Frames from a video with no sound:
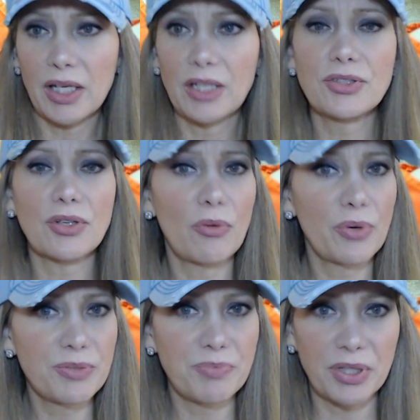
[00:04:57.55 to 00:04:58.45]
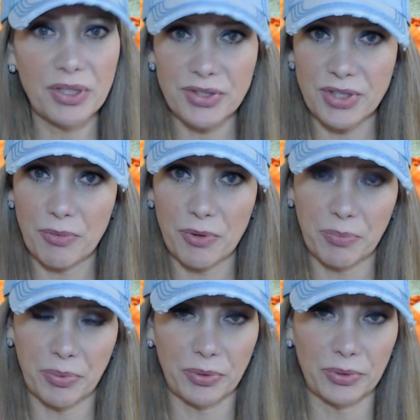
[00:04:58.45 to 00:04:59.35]
it's always because they were
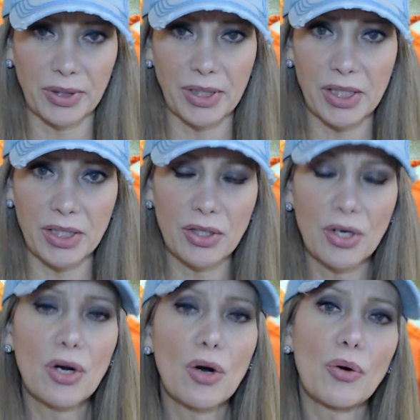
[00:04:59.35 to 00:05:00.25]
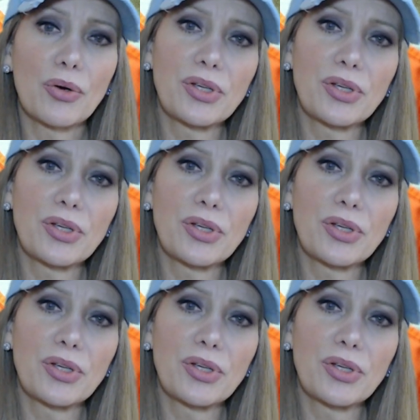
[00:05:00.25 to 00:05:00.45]
bullied, or